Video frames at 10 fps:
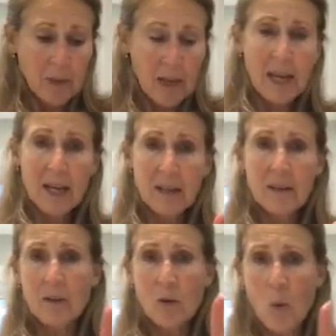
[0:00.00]
and
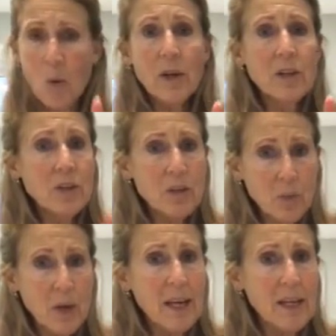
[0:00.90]
orange,
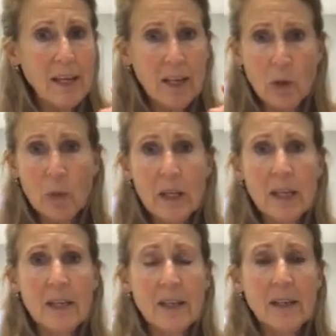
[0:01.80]
red, and
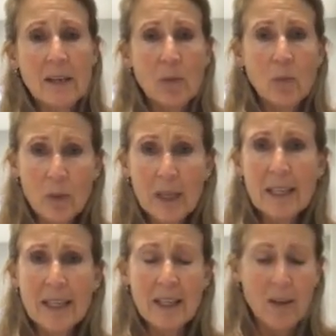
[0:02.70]
green
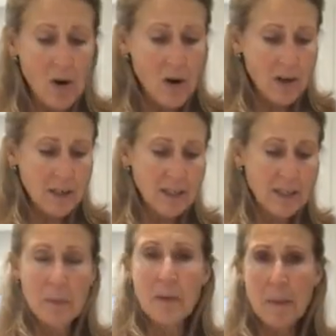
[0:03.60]
really are
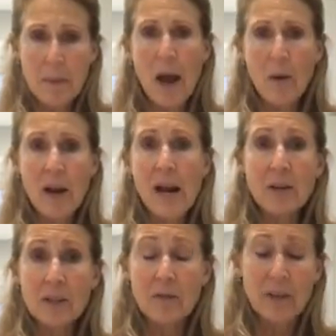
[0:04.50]
some of the
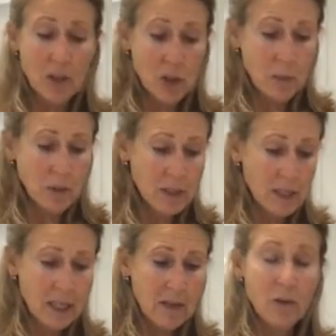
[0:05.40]
powerhouse vegetables
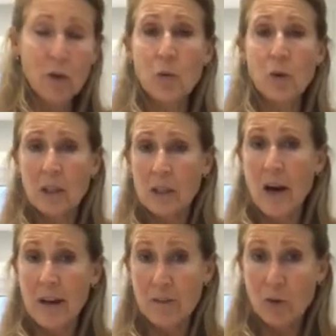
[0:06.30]
to give you a
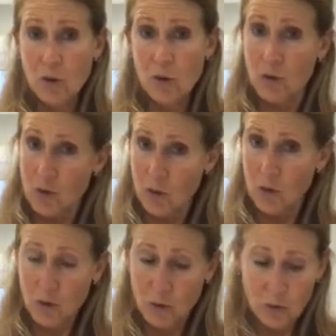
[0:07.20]
lot of
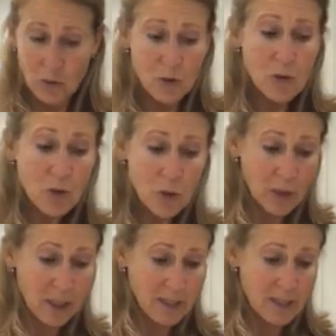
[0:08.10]

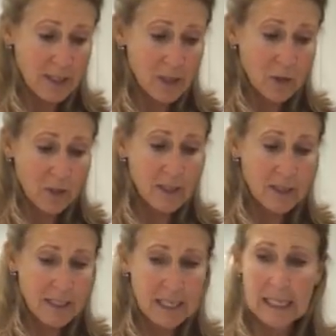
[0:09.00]
nutrients in your
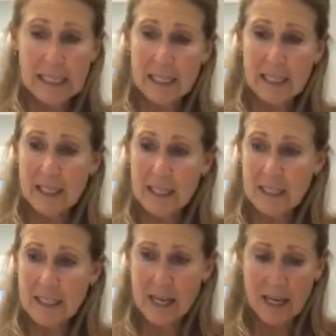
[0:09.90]
daily
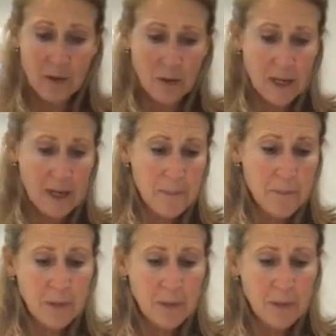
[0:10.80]
intake, okay?